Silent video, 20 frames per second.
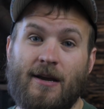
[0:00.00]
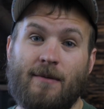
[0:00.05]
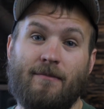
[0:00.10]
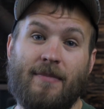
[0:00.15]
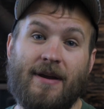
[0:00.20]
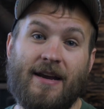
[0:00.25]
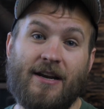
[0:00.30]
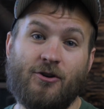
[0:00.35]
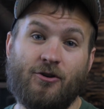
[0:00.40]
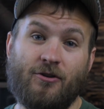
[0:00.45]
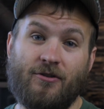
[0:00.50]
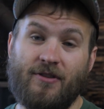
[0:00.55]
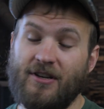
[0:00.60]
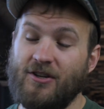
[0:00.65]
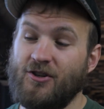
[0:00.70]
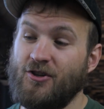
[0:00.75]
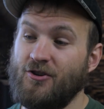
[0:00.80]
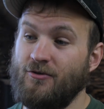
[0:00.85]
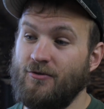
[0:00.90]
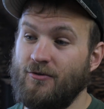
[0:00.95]
make sure
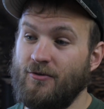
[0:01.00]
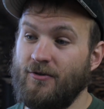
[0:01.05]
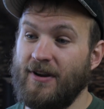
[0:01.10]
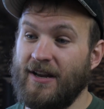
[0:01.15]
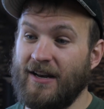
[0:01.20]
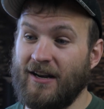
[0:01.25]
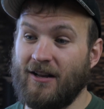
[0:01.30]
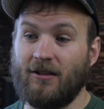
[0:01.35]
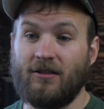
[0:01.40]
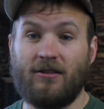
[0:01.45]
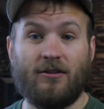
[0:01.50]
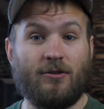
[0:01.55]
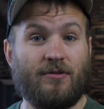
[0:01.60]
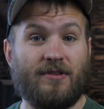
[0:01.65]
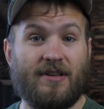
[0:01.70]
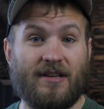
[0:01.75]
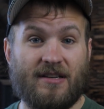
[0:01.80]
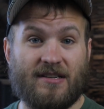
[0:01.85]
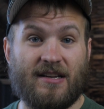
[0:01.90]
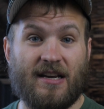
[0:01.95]
that you
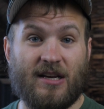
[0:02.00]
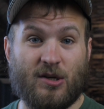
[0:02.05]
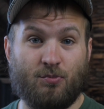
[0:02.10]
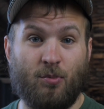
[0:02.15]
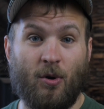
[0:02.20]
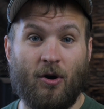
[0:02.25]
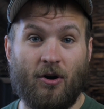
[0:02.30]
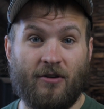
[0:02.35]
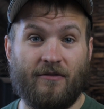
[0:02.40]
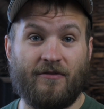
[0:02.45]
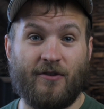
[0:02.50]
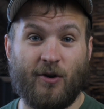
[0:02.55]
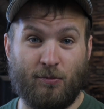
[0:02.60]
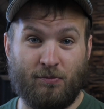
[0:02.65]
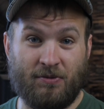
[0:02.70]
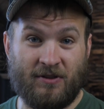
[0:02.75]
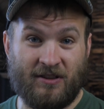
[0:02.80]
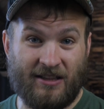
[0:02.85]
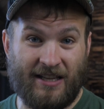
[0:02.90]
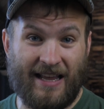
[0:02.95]
include this as part of your
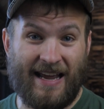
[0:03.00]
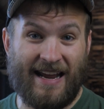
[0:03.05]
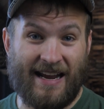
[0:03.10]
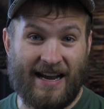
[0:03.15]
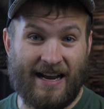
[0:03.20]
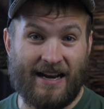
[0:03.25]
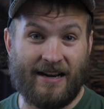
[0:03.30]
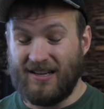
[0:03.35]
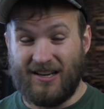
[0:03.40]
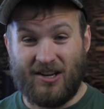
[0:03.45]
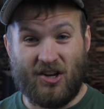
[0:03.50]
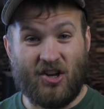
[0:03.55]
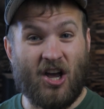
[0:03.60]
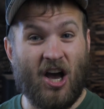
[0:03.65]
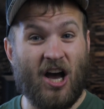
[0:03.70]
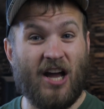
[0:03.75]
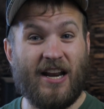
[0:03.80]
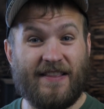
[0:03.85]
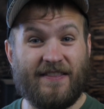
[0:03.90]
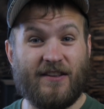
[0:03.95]
plan.
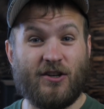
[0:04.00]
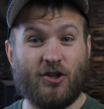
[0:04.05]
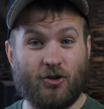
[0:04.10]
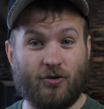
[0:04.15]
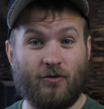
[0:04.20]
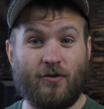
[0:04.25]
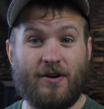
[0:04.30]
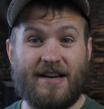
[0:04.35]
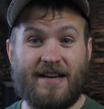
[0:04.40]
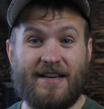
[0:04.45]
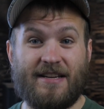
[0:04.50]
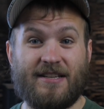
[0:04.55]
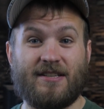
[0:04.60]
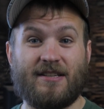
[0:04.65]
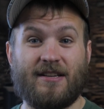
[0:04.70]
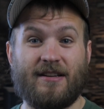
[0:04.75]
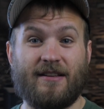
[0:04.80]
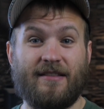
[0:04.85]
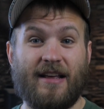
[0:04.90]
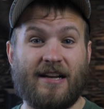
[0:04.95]
Cutting the
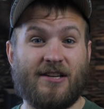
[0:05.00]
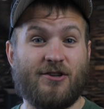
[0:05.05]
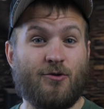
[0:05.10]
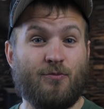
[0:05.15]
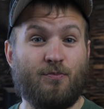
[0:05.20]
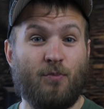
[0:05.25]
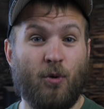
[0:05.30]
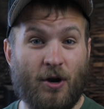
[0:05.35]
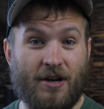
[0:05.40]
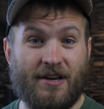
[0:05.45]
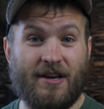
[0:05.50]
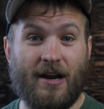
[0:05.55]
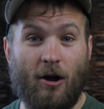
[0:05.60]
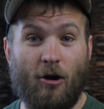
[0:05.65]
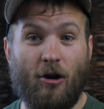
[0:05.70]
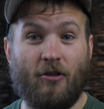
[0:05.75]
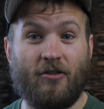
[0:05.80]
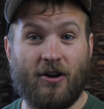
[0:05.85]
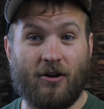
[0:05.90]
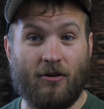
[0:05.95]
trees that you put
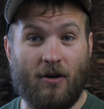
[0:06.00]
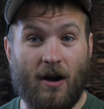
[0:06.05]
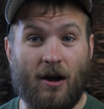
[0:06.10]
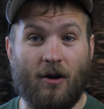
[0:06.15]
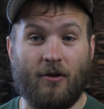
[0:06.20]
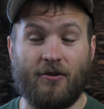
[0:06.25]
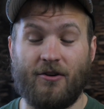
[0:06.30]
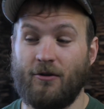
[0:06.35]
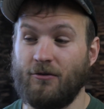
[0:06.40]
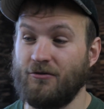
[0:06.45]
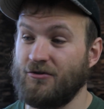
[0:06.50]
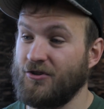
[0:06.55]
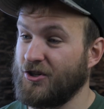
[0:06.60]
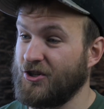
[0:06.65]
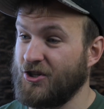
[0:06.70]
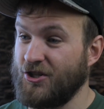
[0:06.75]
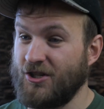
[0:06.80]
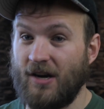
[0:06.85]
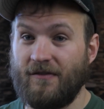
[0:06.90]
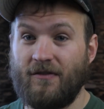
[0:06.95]
down on the ground. Don't
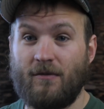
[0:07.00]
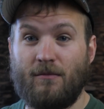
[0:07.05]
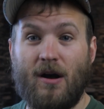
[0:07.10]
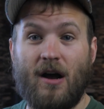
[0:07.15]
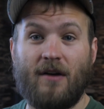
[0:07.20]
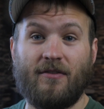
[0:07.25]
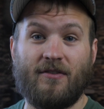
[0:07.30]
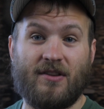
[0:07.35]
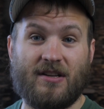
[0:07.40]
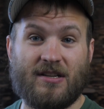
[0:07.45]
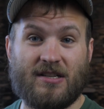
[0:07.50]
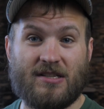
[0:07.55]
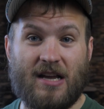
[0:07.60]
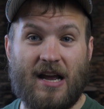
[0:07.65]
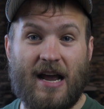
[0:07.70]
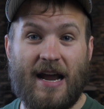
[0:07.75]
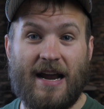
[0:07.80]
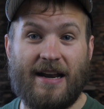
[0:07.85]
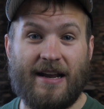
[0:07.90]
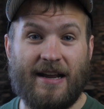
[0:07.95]
just shove them off to the
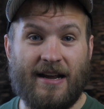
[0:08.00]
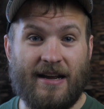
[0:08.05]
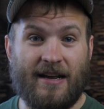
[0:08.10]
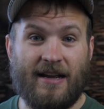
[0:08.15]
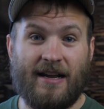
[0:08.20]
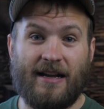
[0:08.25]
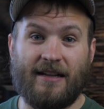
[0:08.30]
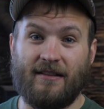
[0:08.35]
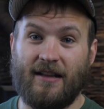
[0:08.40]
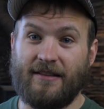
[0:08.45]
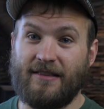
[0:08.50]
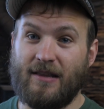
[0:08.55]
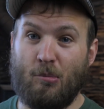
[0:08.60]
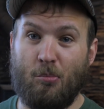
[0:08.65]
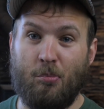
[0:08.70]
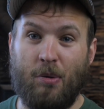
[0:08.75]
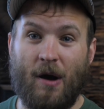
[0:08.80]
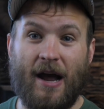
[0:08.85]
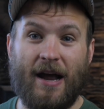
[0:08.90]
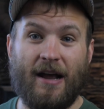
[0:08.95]
side and let
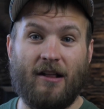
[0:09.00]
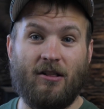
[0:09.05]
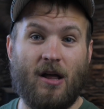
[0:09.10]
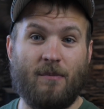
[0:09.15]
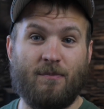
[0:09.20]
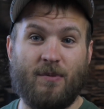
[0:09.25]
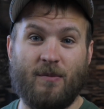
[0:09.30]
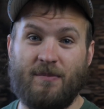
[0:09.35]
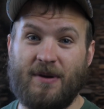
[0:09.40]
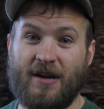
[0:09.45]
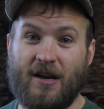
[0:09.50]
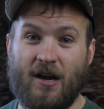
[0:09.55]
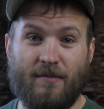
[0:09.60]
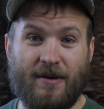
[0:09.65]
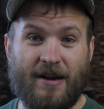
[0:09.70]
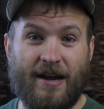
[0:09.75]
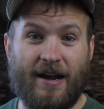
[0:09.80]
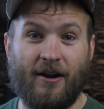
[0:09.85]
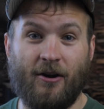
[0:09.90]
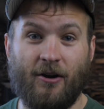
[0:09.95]
them pile up and become
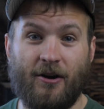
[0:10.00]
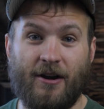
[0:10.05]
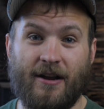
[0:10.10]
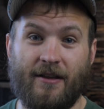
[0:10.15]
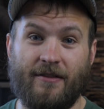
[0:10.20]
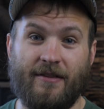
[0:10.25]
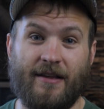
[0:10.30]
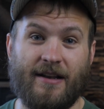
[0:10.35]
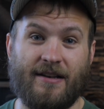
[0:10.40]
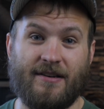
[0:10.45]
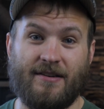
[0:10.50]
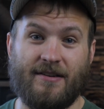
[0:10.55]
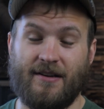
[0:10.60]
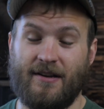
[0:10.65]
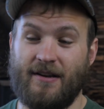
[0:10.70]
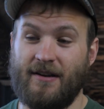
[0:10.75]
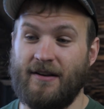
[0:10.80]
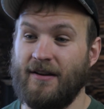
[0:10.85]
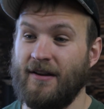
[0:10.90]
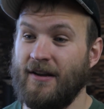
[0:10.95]
an area
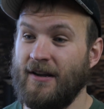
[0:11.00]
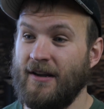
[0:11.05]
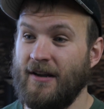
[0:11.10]
that